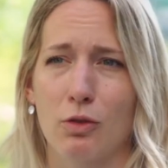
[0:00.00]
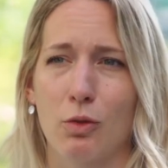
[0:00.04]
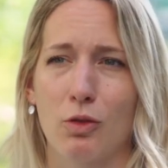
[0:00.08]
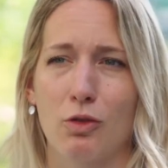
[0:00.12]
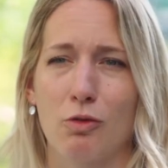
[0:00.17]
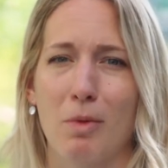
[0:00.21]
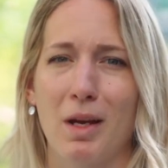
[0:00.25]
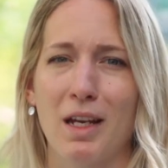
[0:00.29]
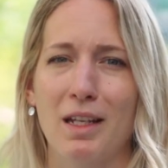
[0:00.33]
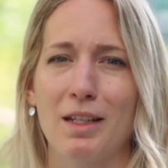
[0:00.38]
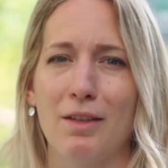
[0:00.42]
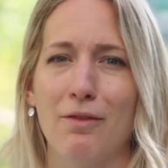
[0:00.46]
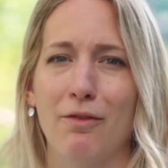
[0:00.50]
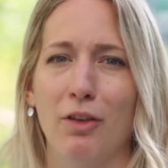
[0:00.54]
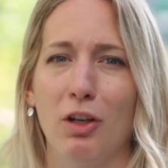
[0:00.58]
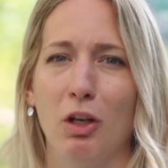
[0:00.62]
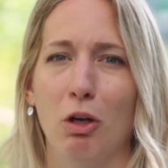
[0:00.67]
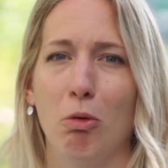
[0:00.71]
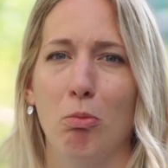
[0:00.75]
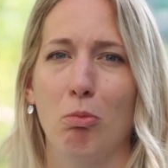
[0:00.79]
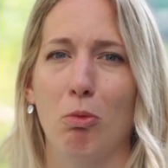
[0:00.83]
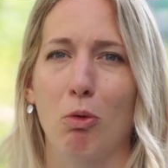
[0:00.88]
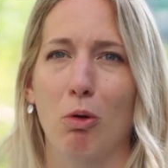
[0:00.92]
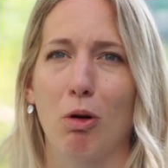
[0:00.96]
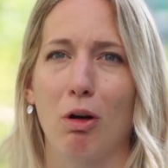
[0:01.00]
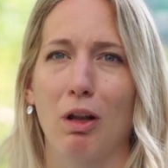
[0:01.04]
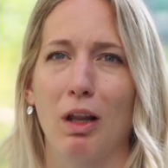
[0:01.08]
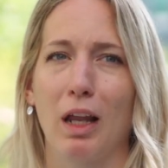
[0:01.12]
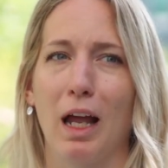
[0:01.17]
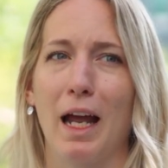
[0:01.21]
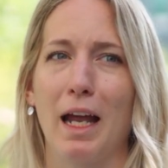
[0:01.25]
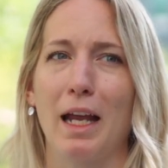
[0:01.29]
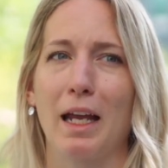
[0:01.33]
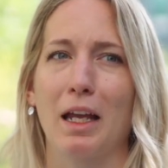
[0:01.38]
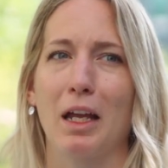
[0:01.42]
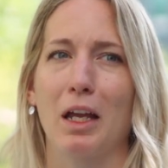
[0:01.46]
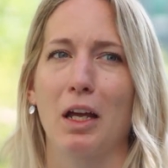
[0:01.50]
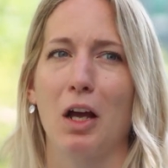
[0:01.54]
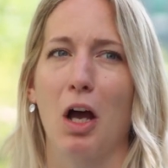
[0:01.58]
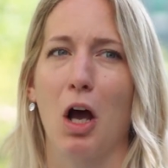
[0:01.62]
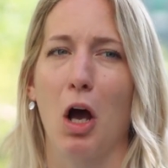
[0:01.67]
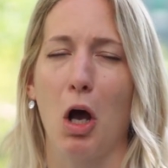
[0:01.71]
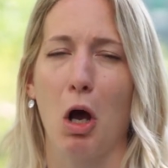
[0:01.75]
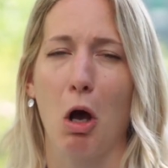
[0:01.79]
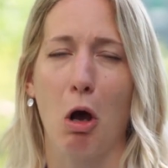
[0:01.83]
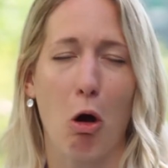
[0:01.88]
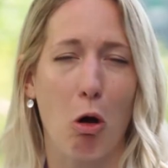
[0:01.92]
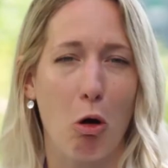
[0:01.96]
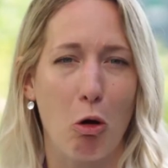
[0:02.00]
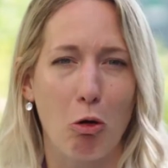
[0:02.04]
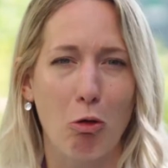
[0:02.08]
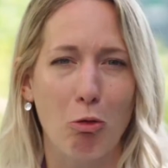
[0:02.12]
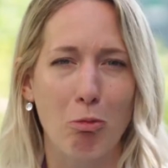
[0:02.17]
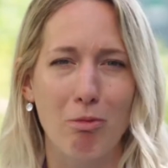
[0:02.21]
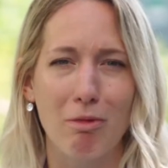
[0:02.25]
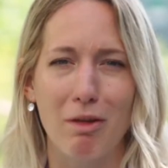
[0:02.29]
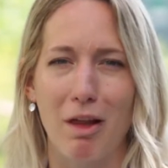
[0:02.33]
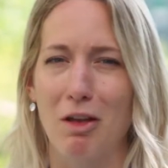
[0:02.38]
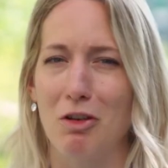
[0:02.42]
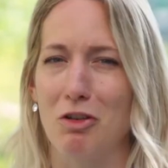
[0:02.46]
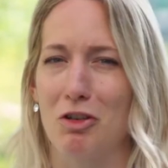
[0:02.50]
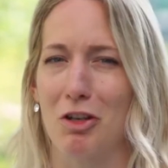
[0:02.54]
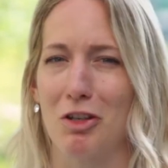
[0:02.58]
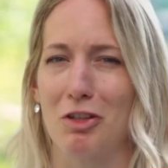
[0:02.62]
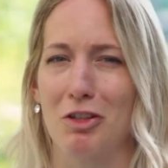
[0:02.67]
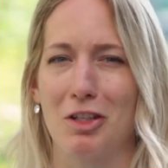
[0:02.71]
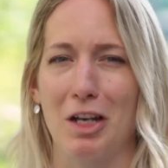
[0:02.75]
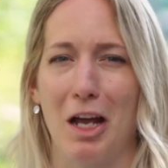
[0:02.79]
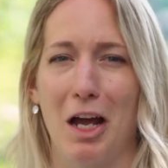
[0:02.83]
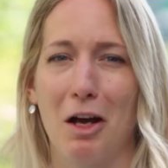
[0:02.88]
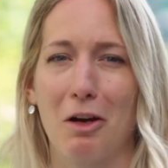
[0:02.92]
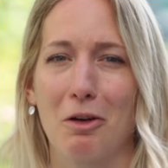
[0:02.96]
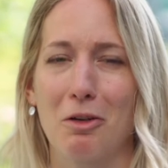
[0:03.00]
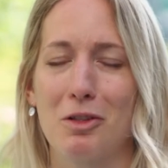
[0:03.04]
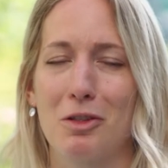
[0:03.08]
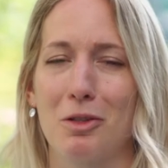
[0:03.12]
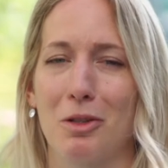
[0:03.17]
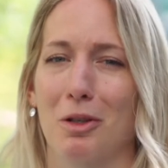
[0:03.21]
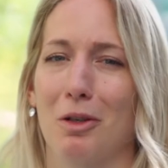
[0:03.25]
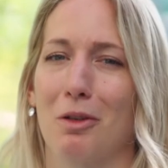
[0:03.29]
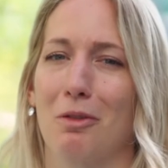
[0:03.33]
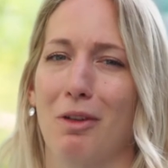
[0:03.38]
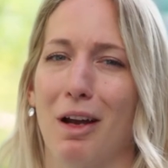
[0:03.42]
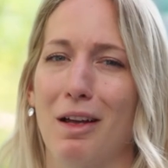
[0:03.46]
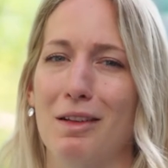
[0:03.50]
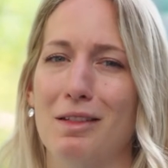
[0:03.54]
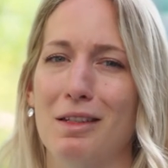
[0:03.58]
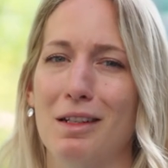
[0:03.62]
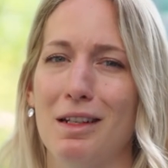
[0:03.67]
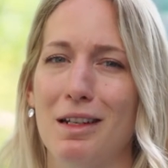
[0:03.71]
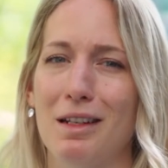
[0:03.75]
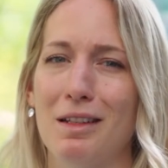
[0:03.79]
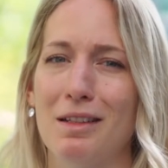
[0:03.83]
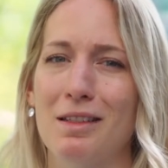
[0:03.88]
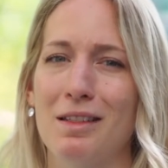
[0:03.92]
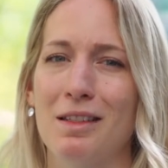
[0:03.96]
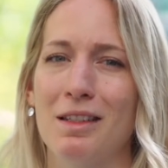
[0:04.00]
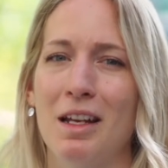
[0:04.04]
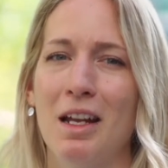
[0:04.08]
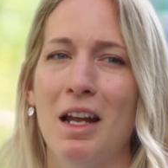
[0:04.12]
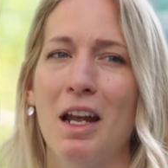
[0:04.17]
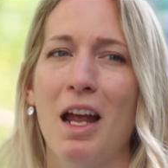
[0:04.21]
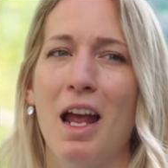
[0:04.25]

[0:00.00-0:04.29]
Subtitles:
which makes it feel more like a home than just a house or a residence.